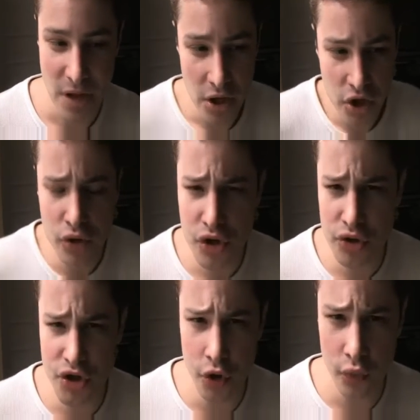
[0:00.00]
You
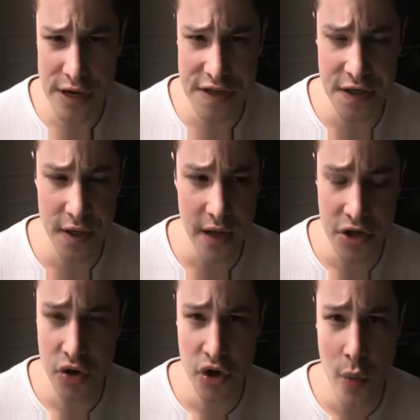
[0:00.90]
used your reasoning, and
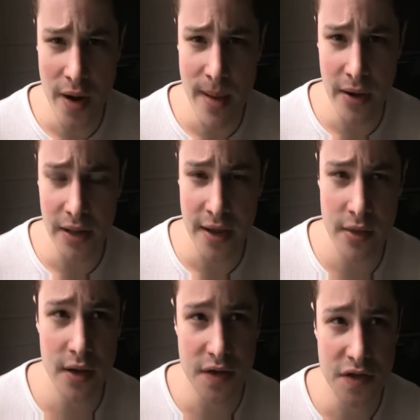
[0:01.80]
you went about it like
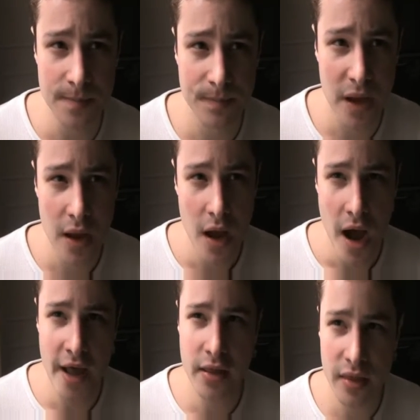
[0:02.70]
this.
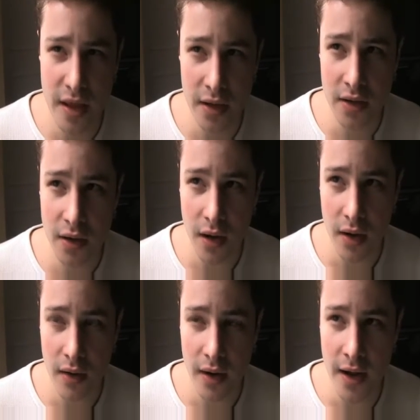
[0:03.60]
I think
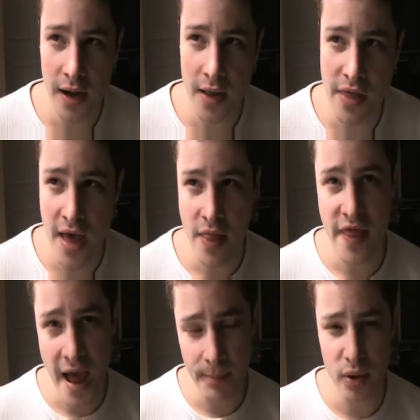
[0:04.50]

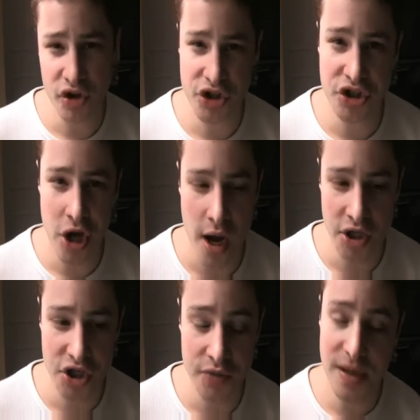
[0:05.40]
that person's
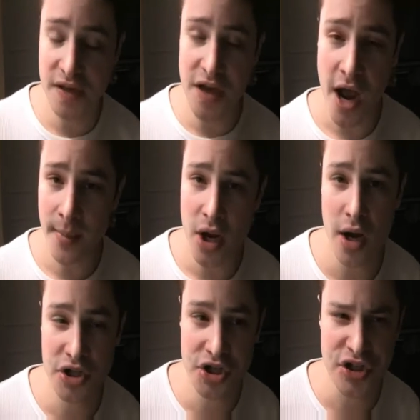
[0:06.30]
conscious because I'm
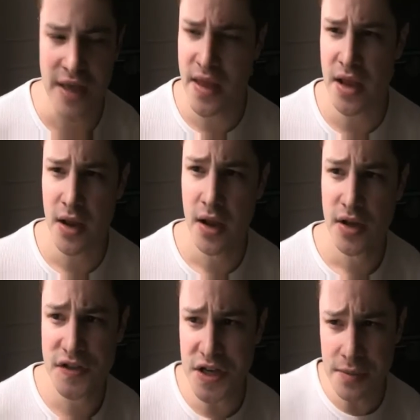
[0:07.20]
conscious, and they
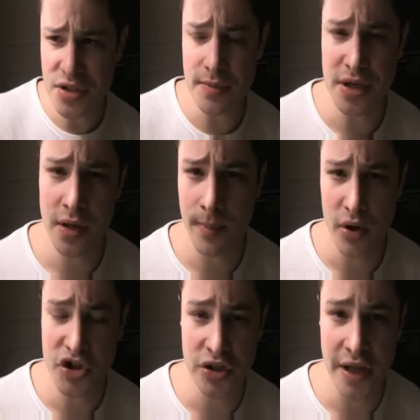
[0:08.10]
seem to be a
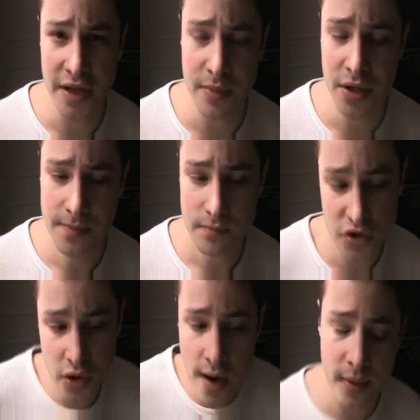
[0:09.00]
person like me,
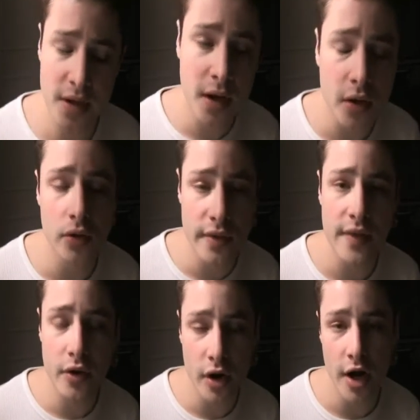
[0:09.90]
so I'm going to conclude that
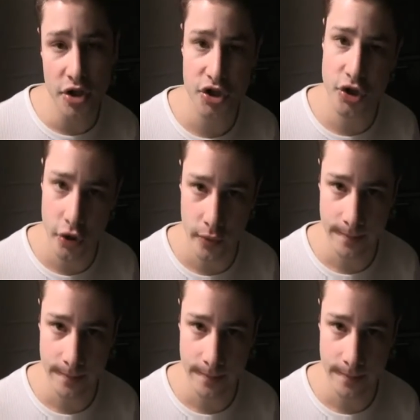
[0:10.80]
they're conscious too.